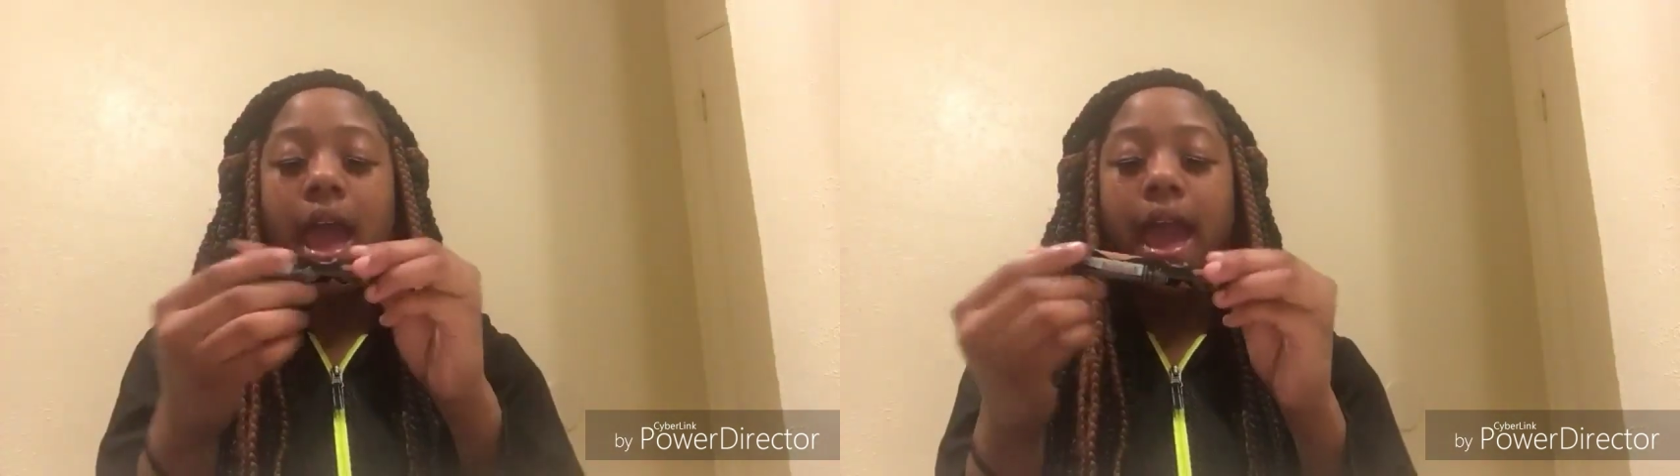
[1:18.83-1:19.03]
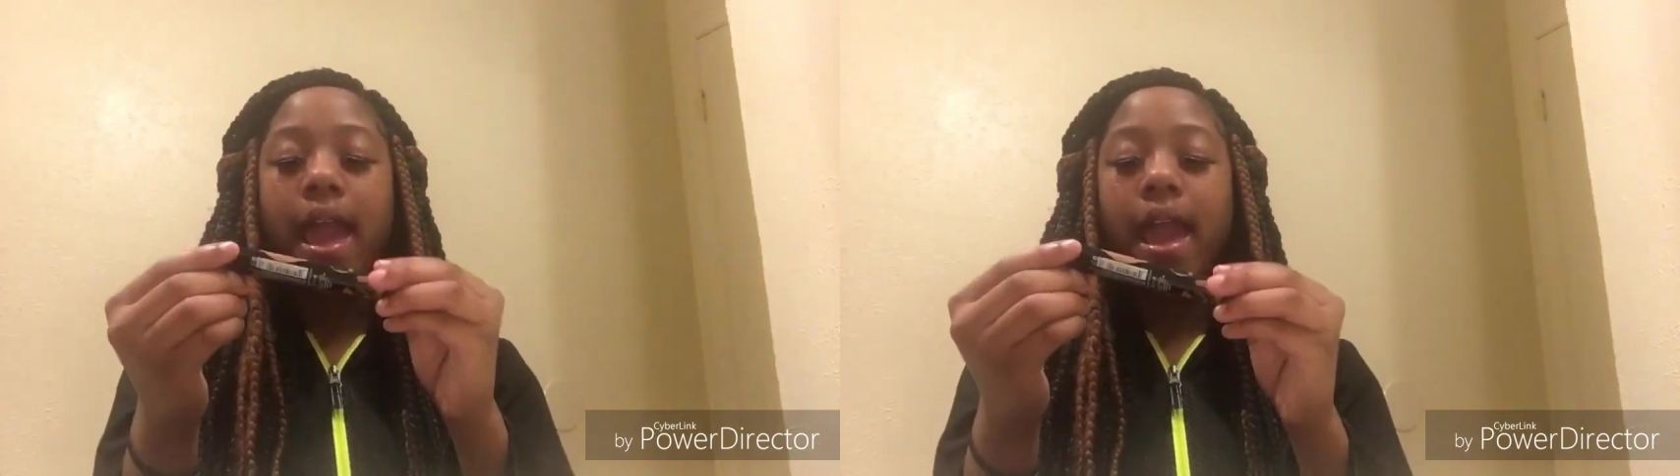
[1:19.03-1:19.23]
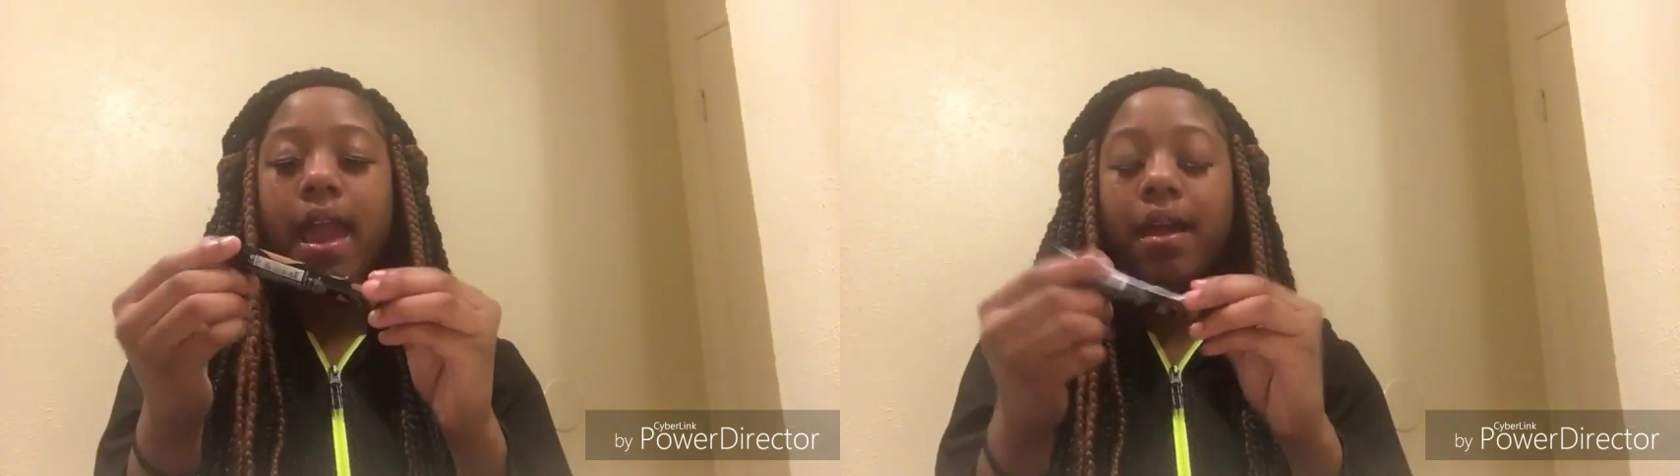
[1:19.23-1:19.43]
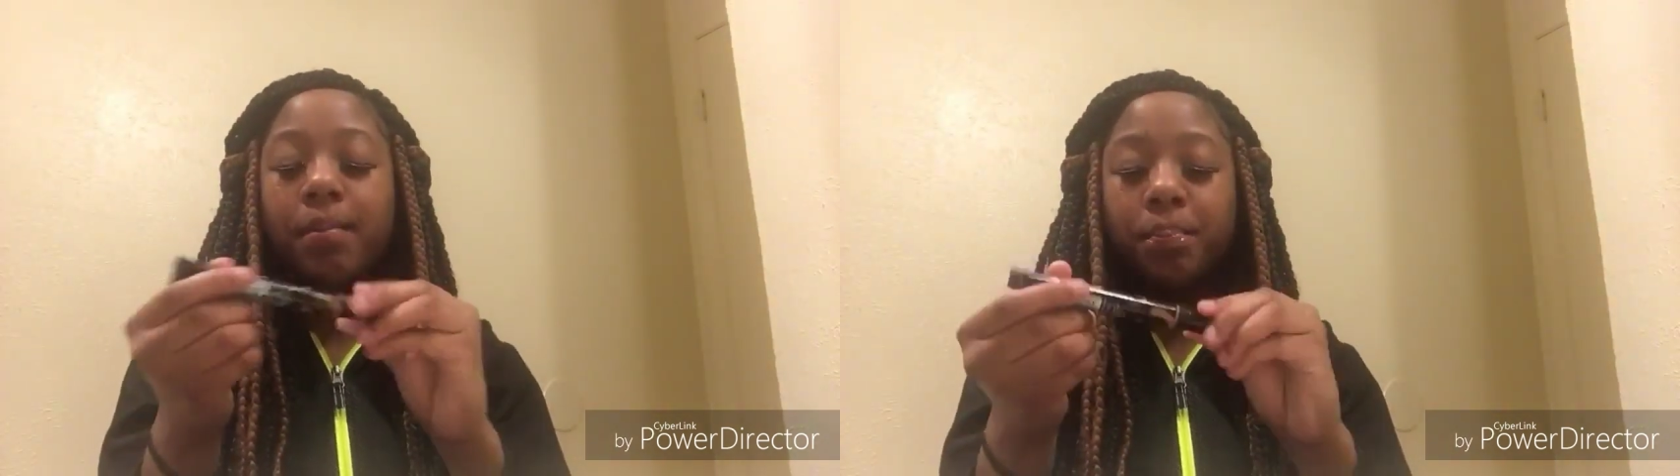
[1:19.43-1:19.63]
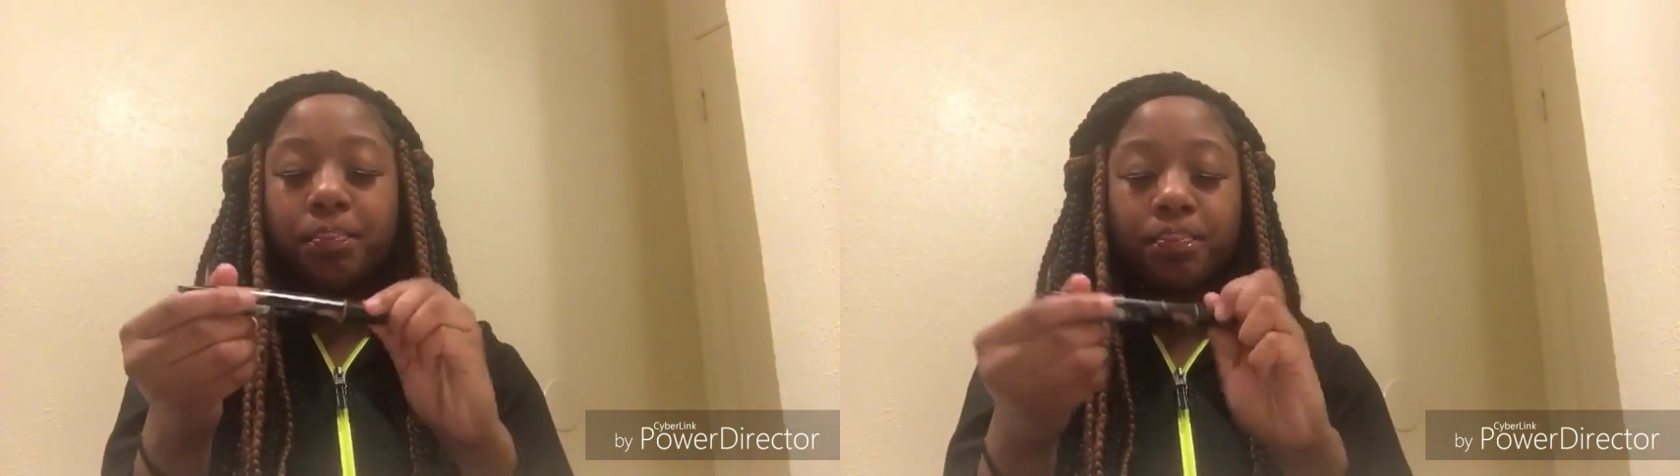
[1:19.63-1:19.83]

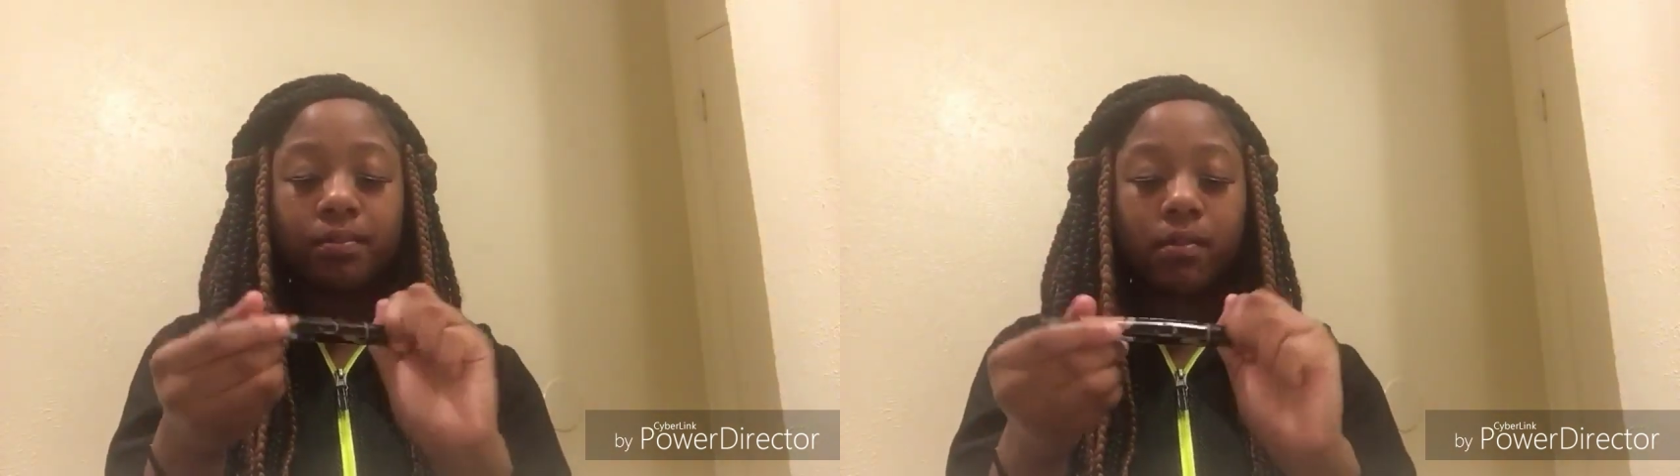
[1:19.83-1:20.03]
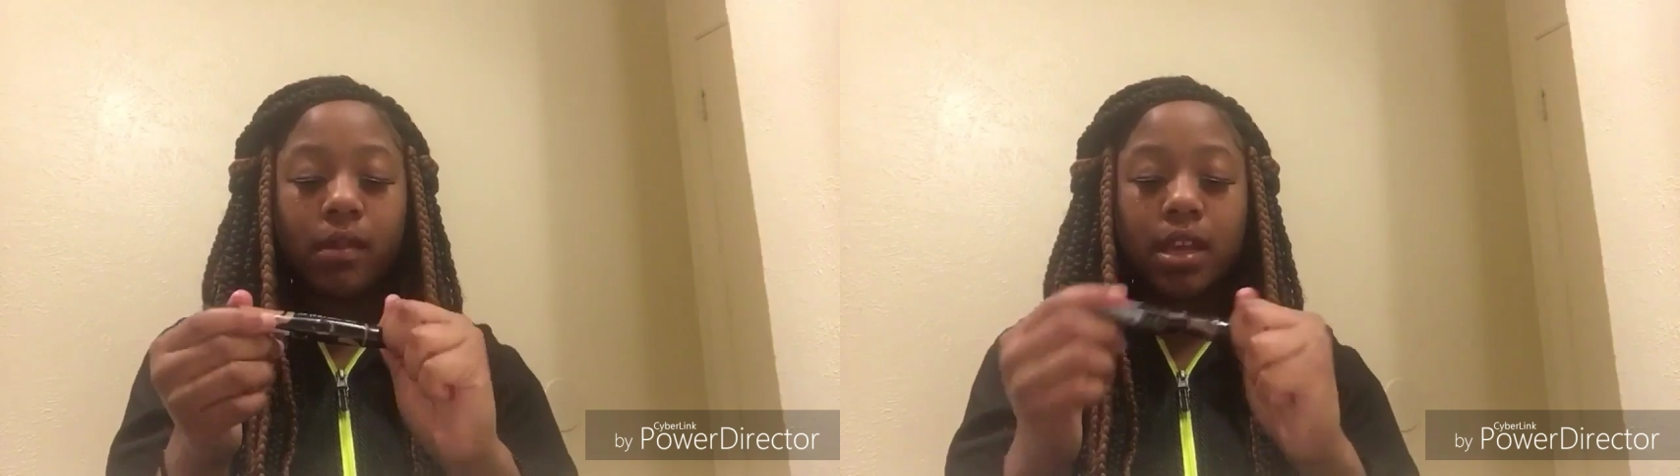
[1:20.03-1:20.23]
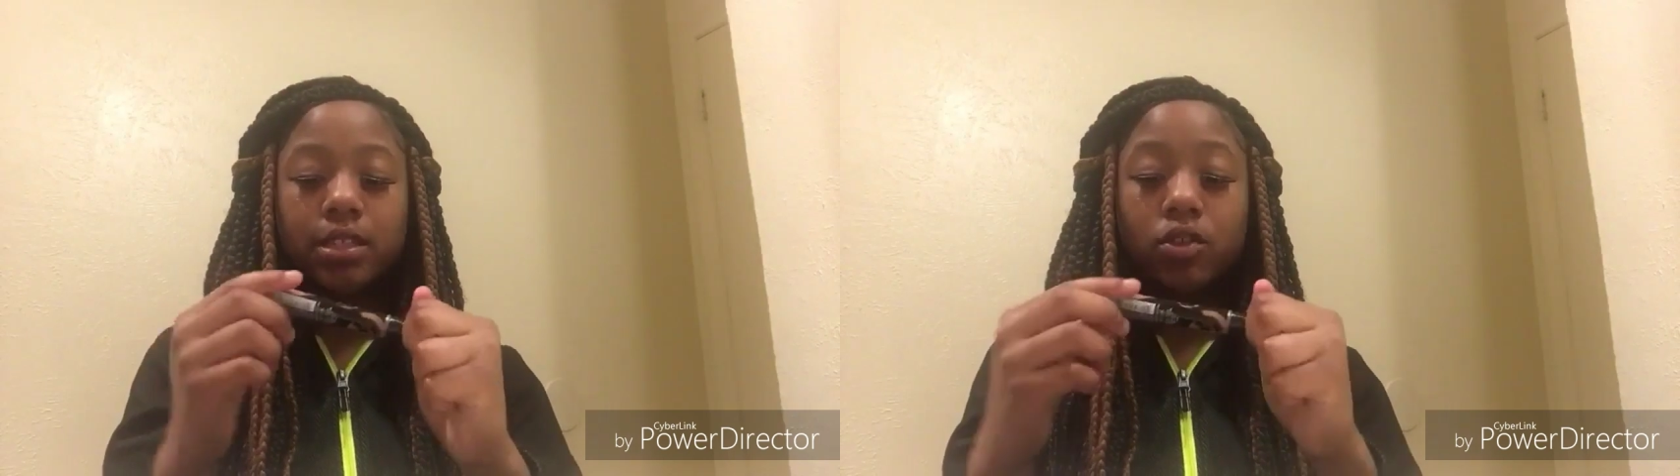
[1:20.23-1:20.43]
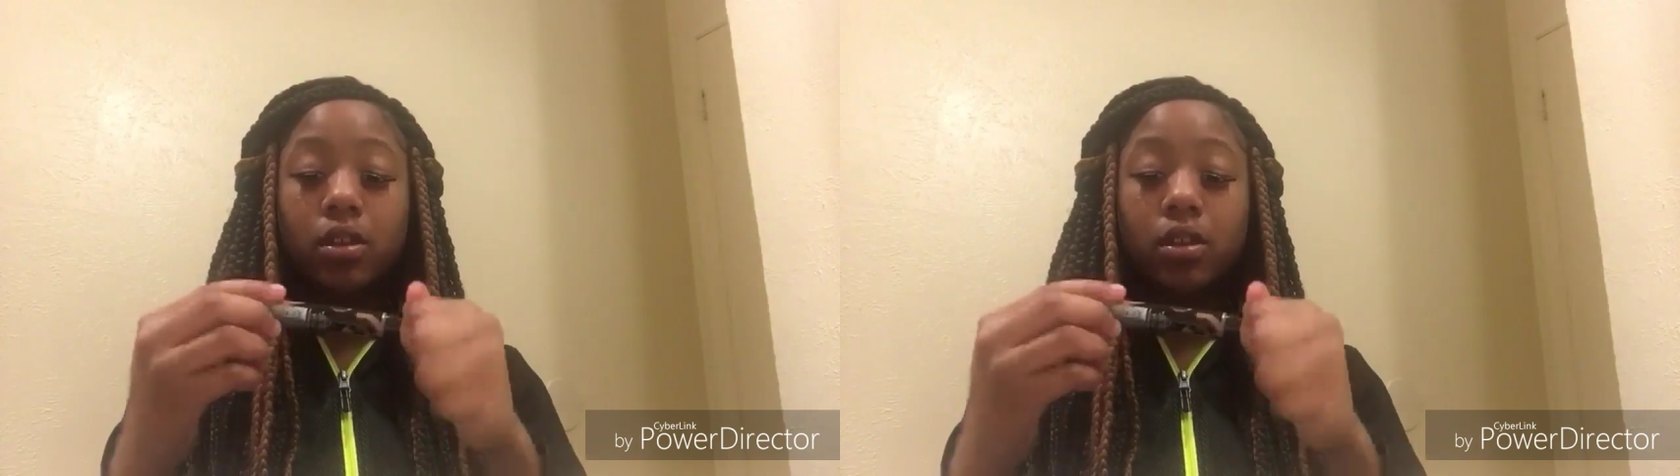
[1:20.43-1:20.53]
and it's